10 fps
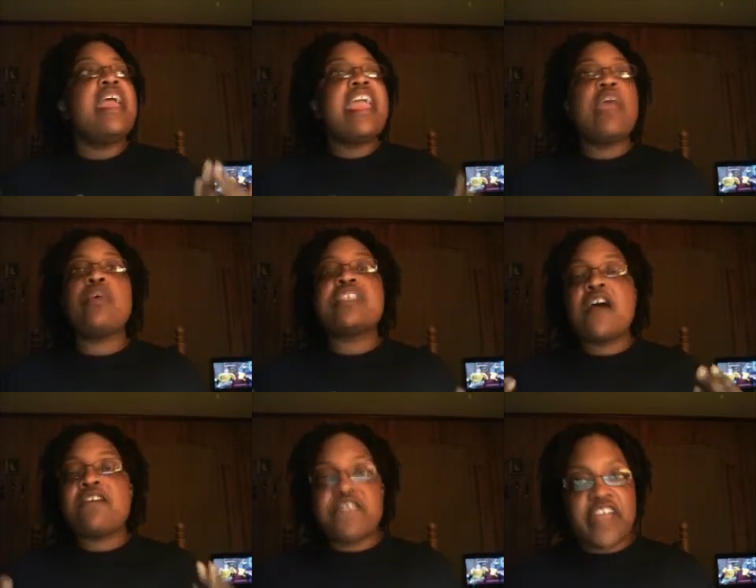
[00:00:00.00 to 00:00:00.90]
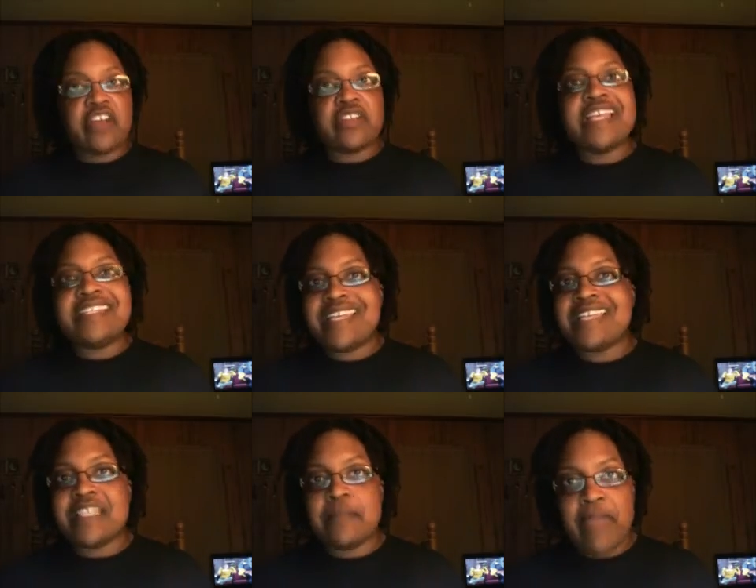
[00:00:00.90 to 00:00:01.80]
it was a fairly
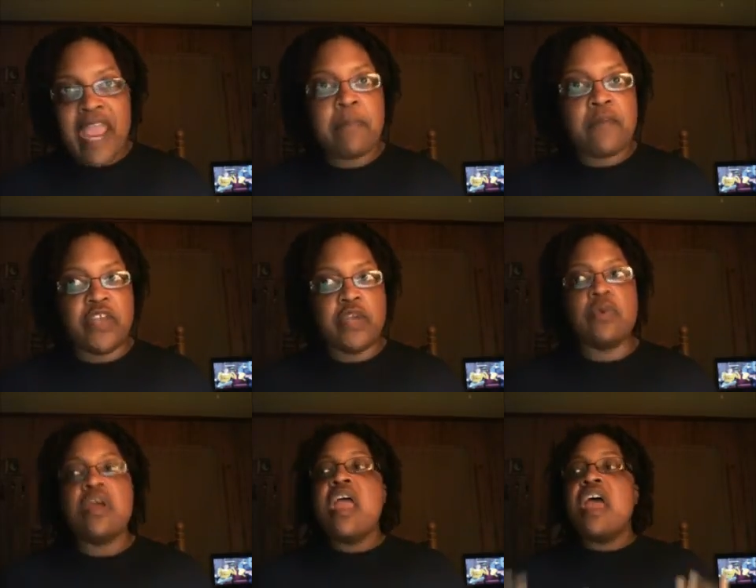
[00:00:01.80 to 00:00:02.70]
decent pay-per-view.